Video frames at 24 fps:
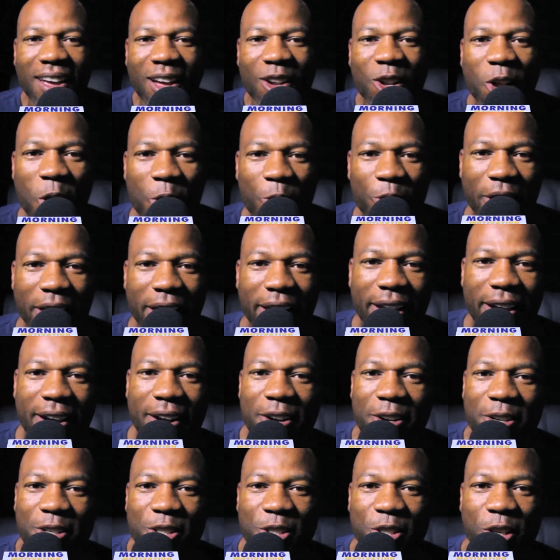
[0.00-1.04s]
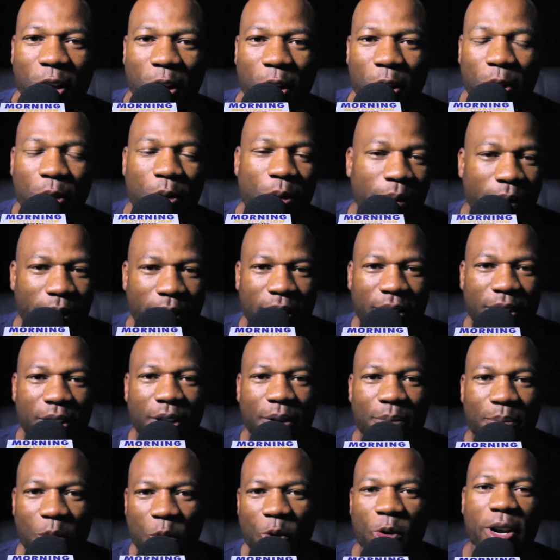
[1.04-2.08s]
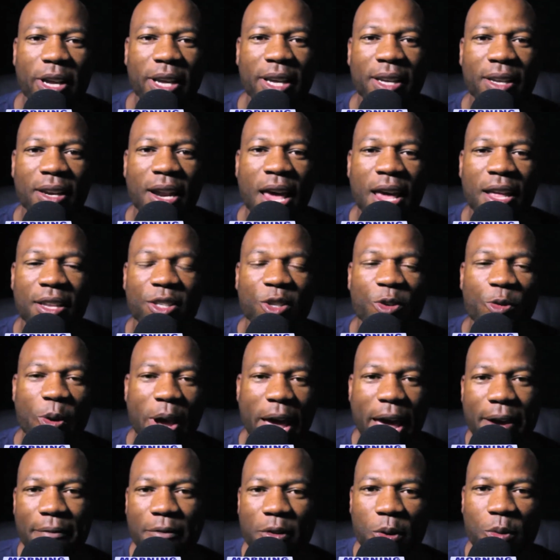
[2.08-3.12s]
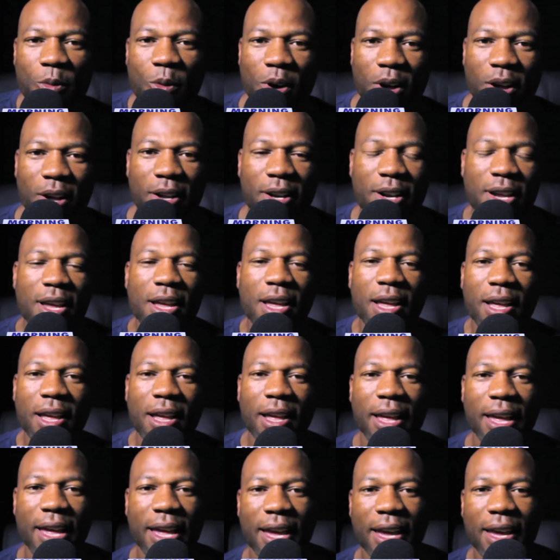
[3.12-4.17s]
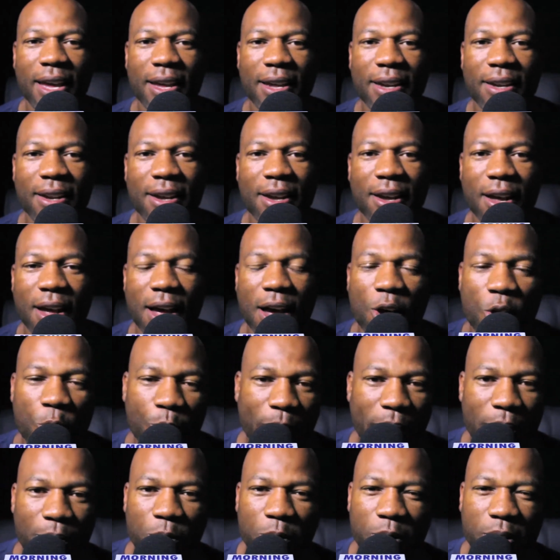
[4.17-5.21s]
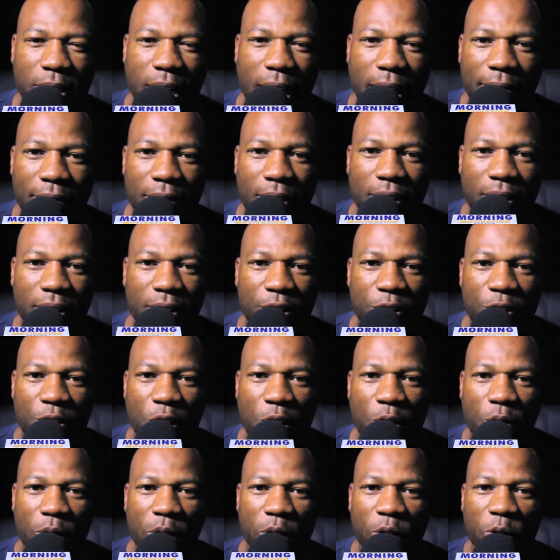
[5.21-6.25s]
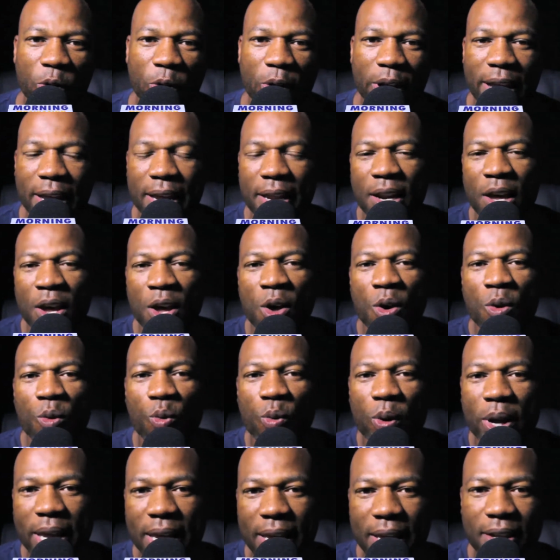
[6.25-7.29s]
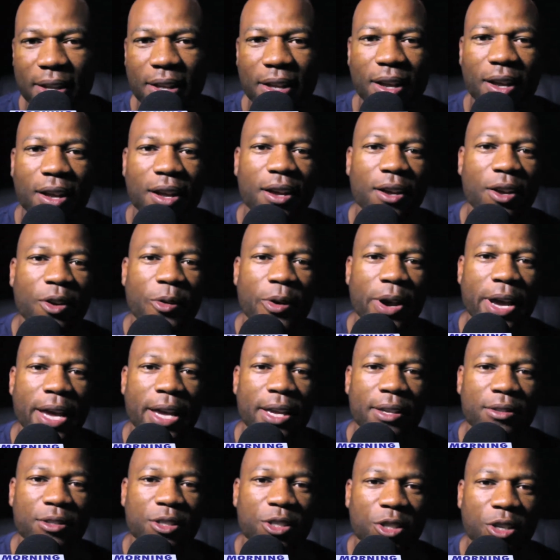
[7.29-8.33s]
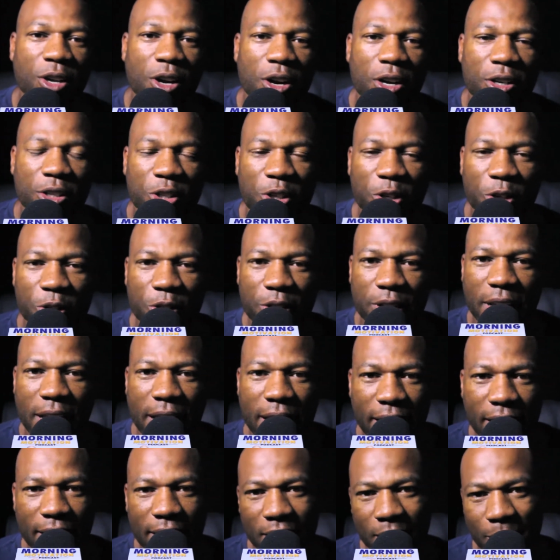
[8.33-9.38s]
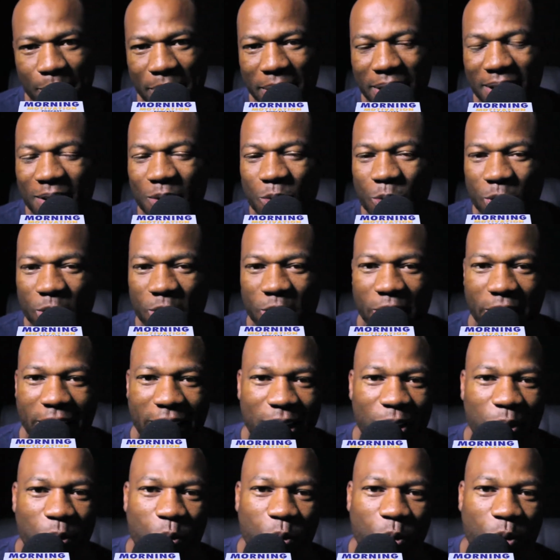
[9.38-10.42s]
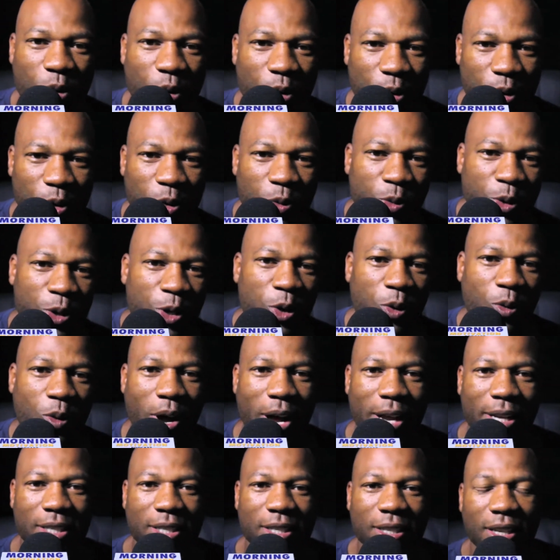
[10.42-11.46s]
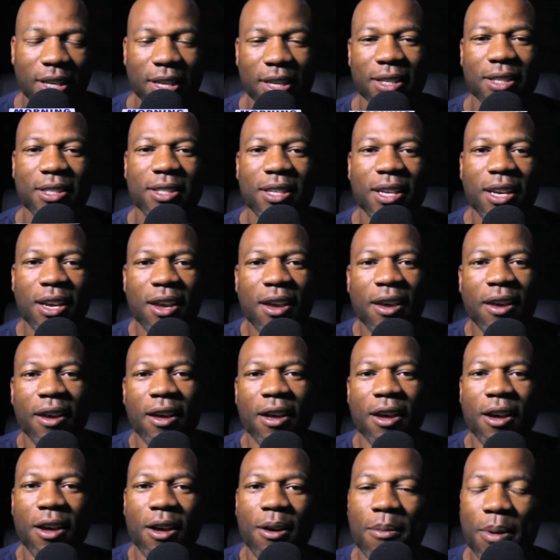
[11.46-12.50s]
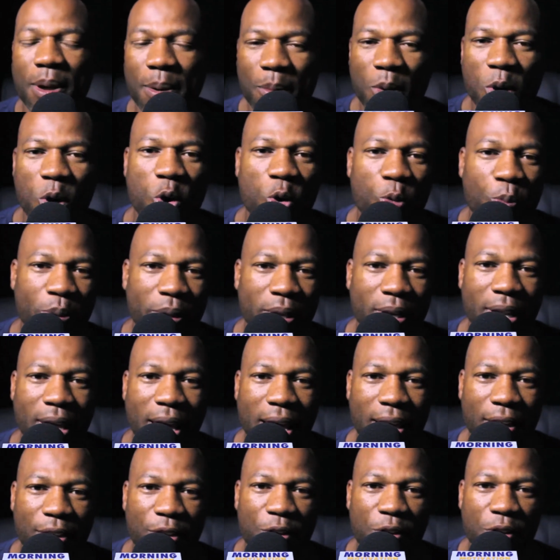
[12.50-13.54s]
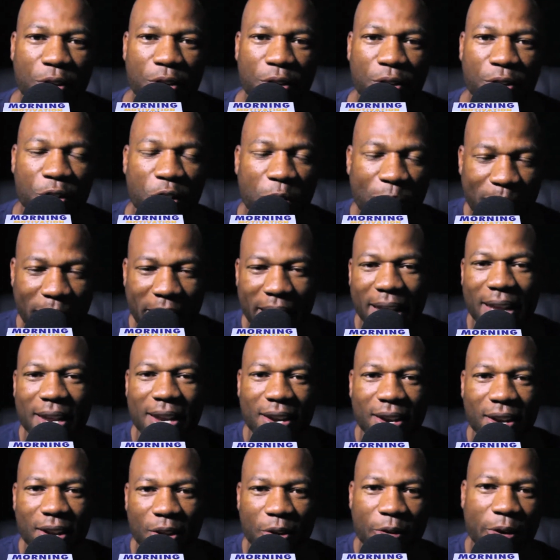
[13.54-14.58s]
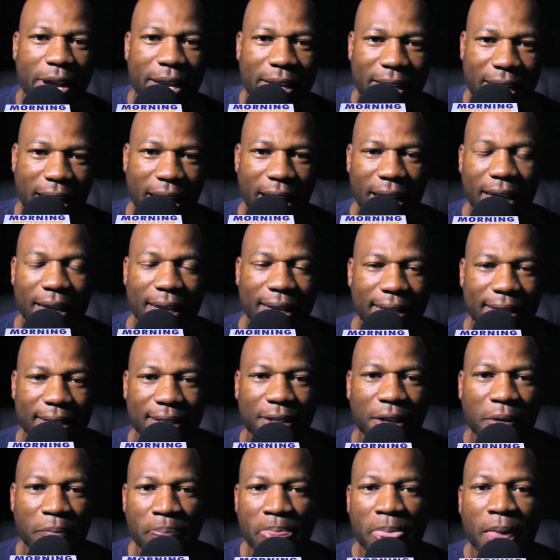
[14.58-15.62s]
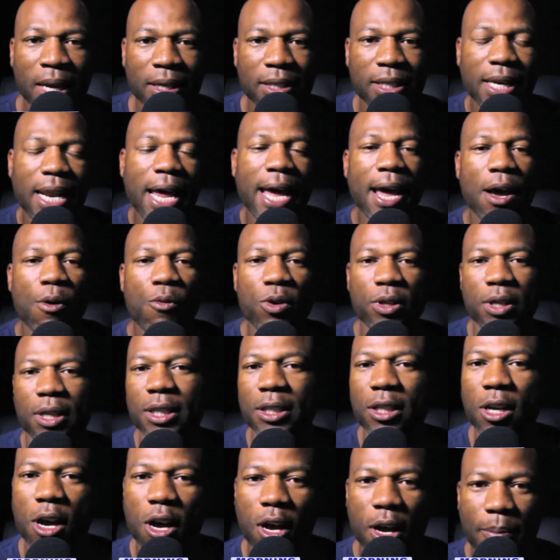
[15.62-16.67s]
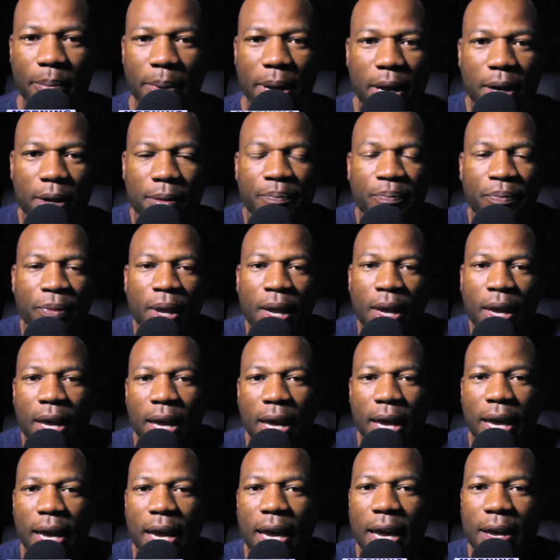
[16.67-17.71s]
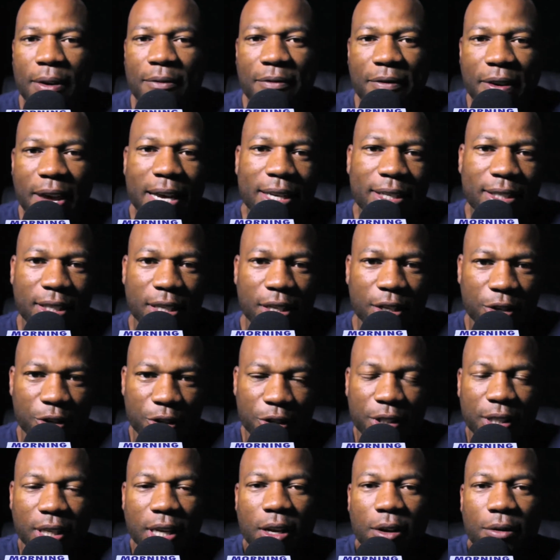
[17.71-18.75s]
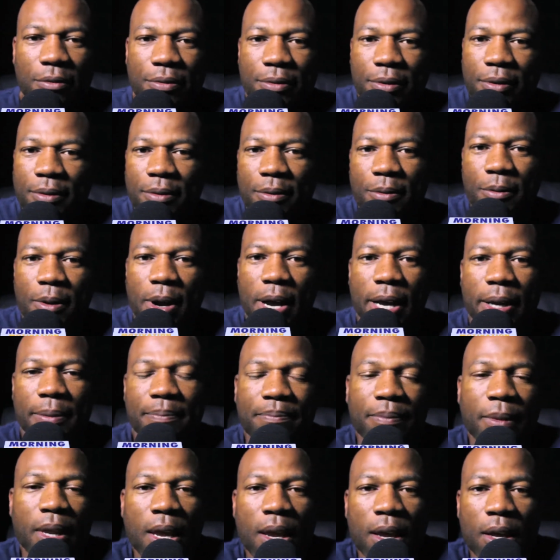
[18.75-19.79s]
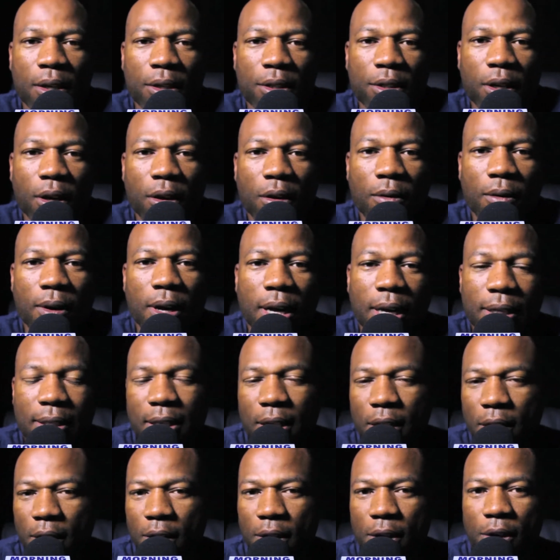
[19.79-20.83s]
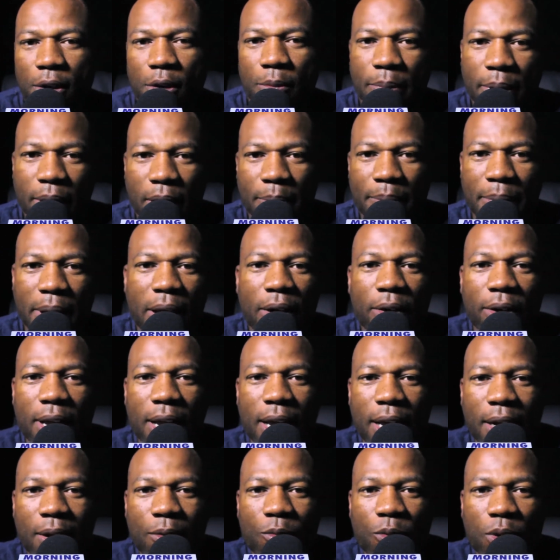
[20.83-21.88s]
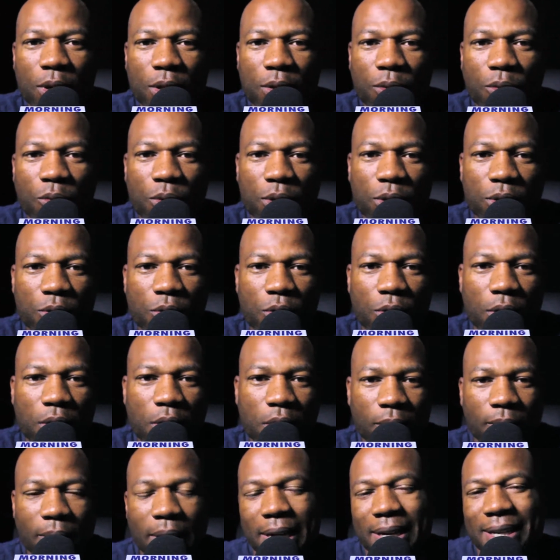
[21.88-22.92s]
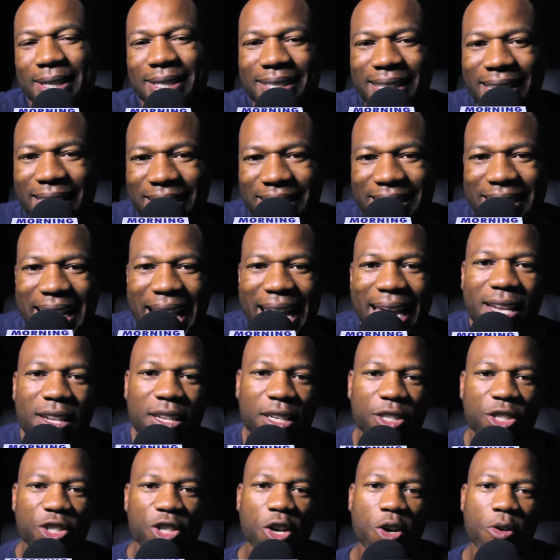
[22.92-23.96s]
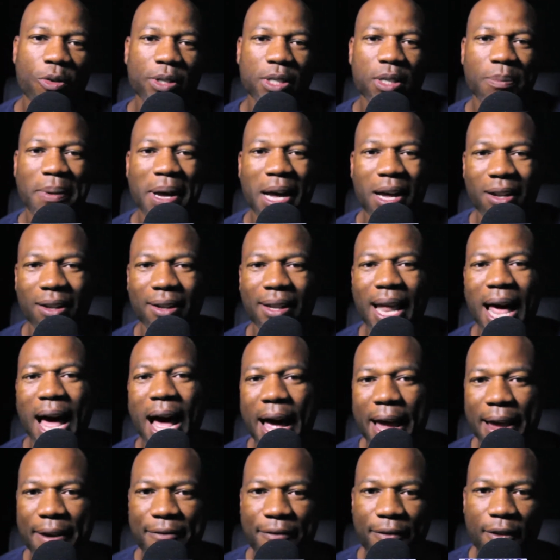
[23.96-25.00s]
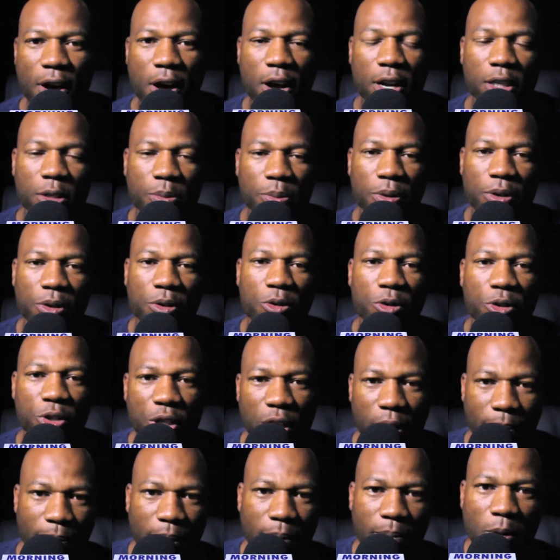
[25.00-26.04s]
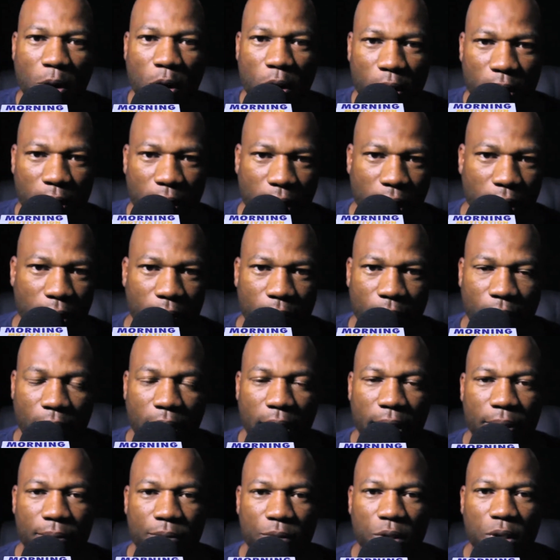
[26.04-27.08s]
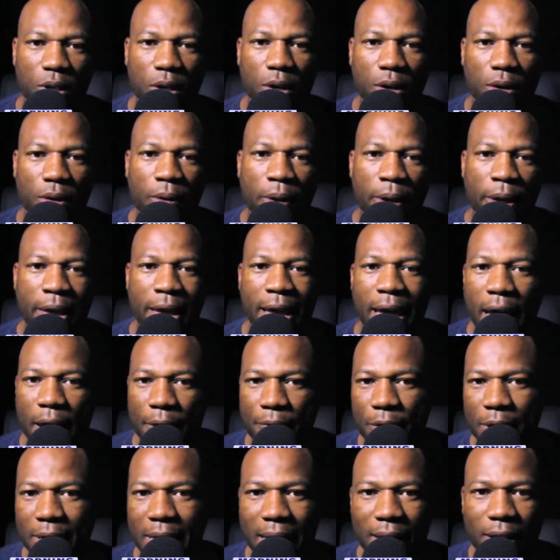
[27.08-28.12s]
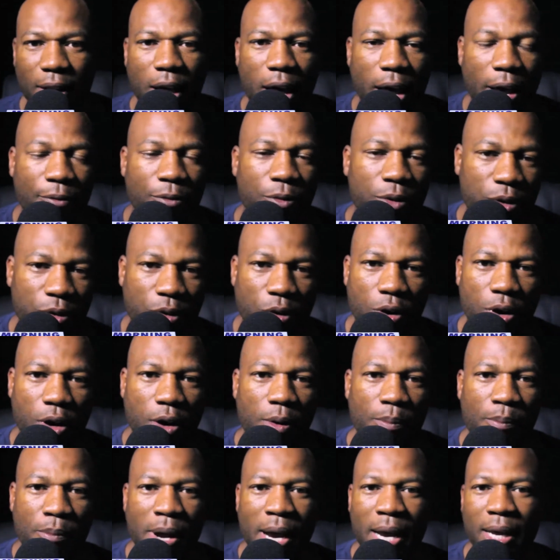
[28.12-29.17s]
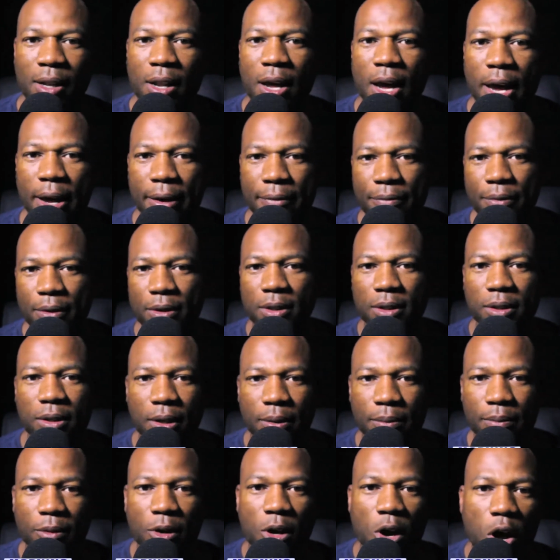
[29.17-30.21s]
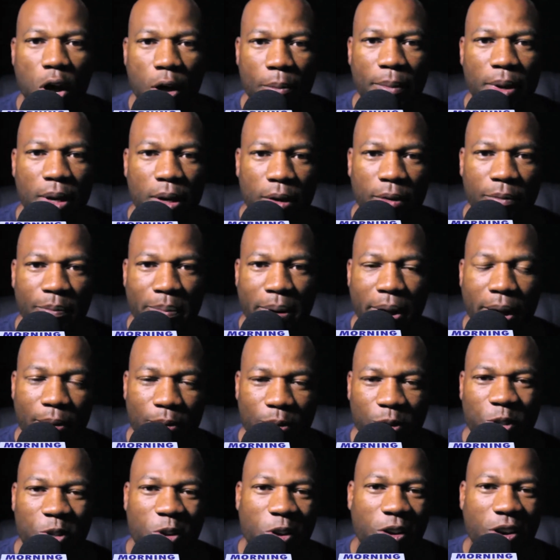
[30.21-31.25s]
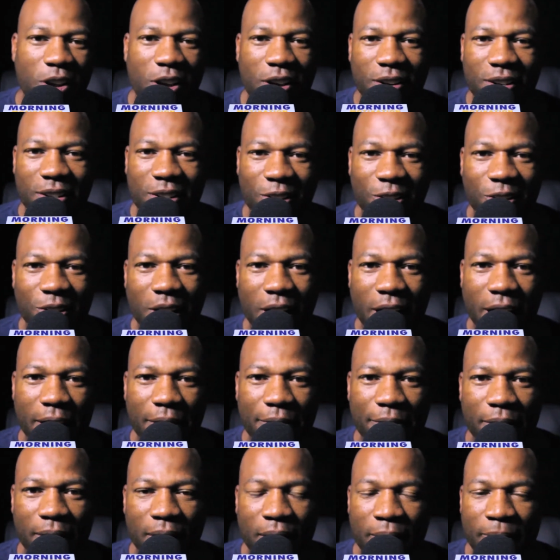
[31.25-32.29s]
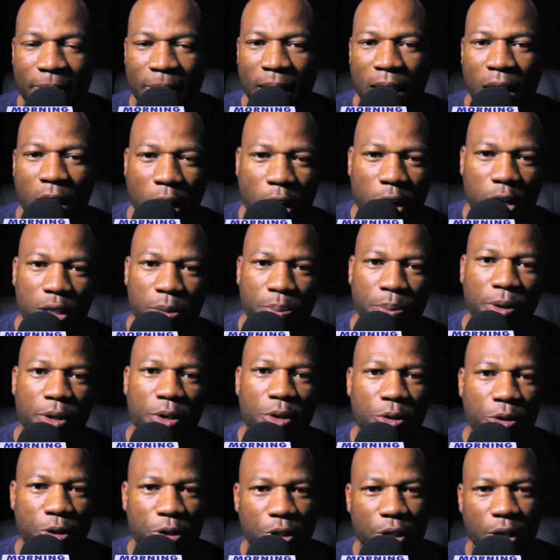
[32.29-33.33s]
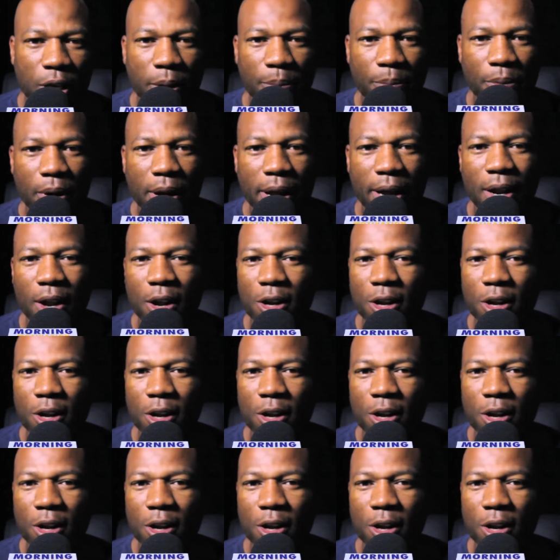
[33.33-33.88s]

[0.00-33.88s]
Hello there. So, good morning to everyone. And I hope everyone's having, a great week, a great start to your day, depending where you're at in the world or when you're watching this. I'm hoping that you're making it a great day. And today I want to talk about invest in yourself, right? So I'll tell you a little bit about kind of what's going on, right? Because this daily show is about life, entrepreneurship, and marketing, right? So everyday life, what's going on in my life, what's common or probably what's going on in your life. Entrepreneurship, right?